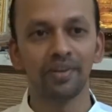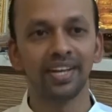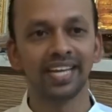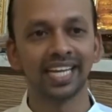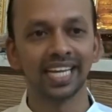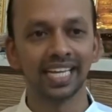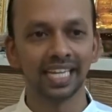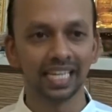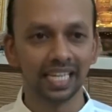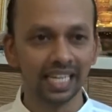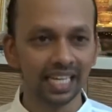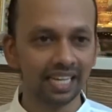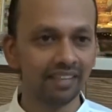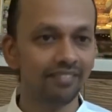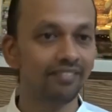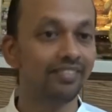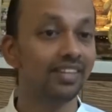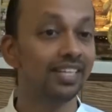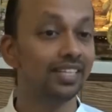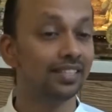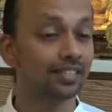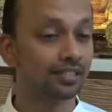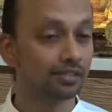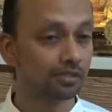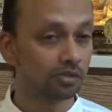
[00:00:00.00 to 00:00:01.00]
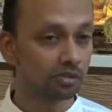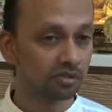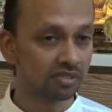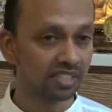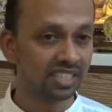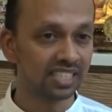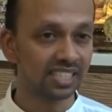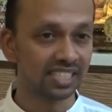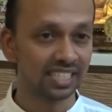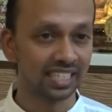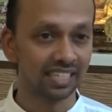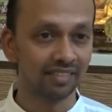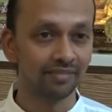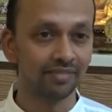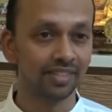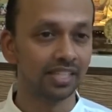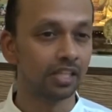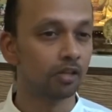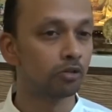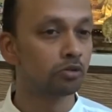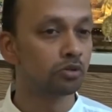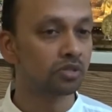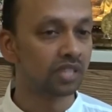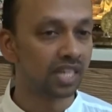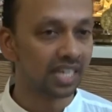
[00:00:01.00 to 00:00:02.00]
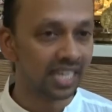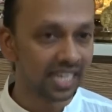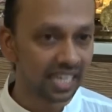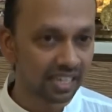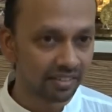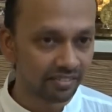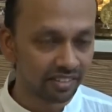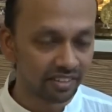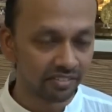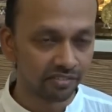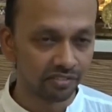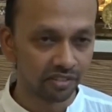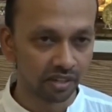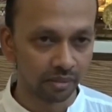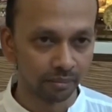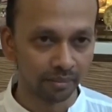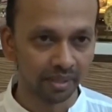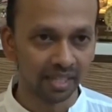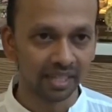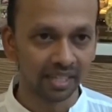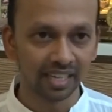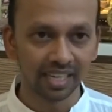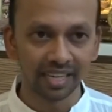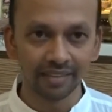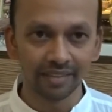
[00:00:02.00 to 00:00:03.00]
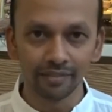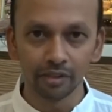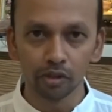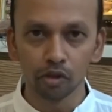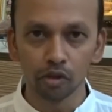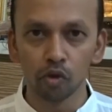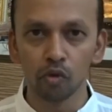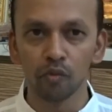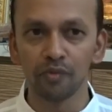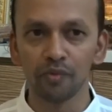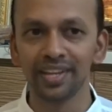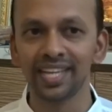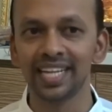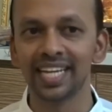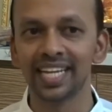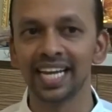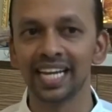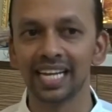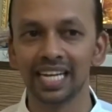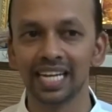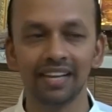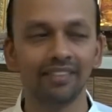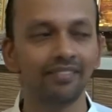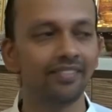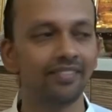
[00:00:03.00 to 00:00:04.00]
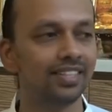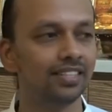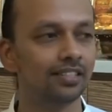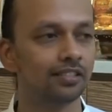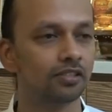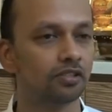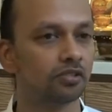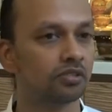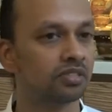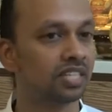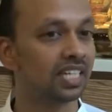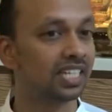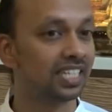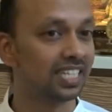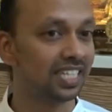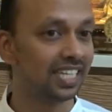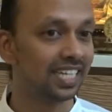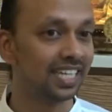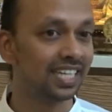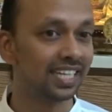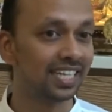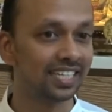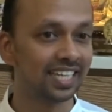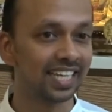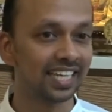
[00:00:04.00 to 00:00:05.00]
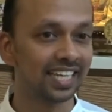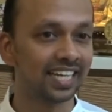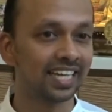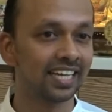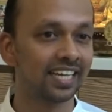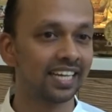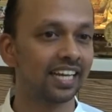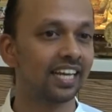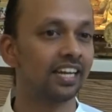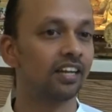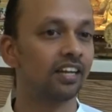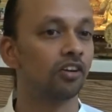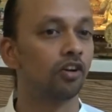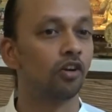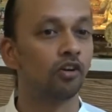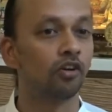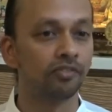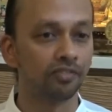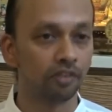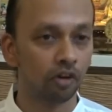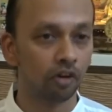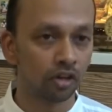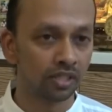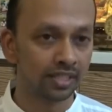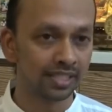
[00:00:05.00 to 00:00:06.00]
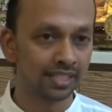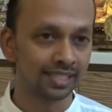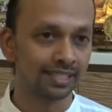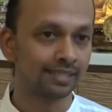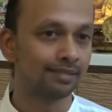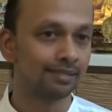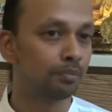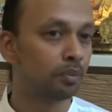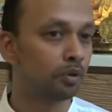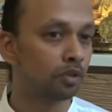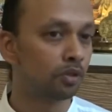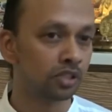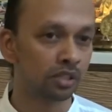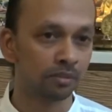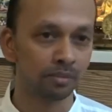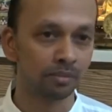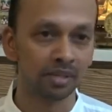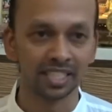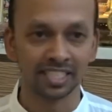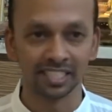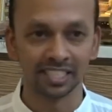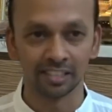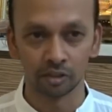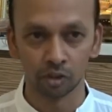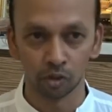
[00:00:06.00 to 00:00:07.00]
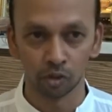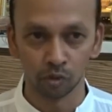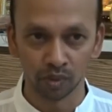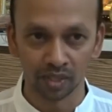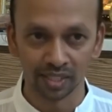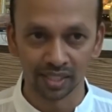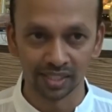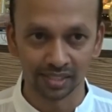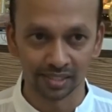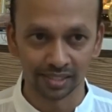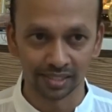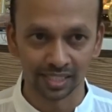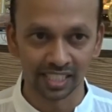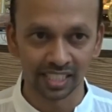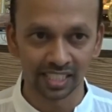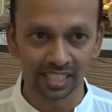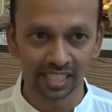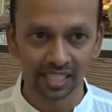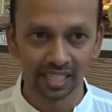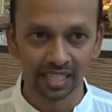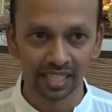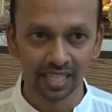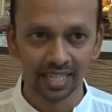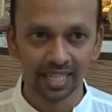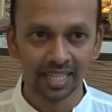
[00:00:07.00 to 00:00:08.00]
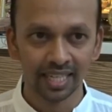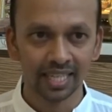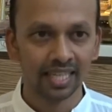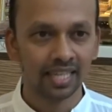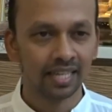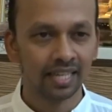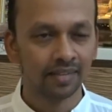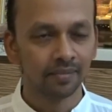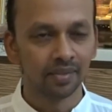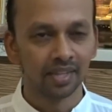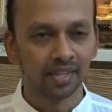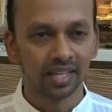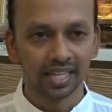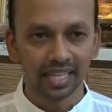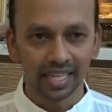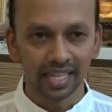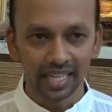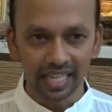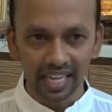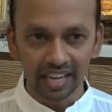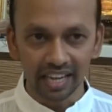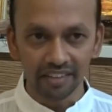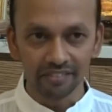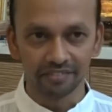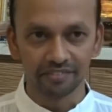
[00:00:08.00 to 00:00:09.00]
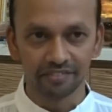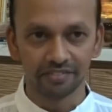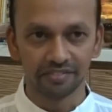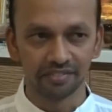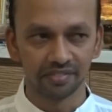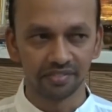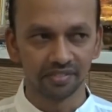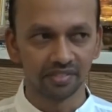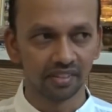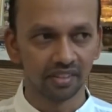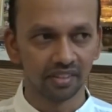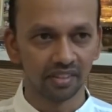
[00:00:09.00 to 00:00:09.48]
we can live in the society without running away from it, even though we can live in the society taking care of all the responsibilities towards it, if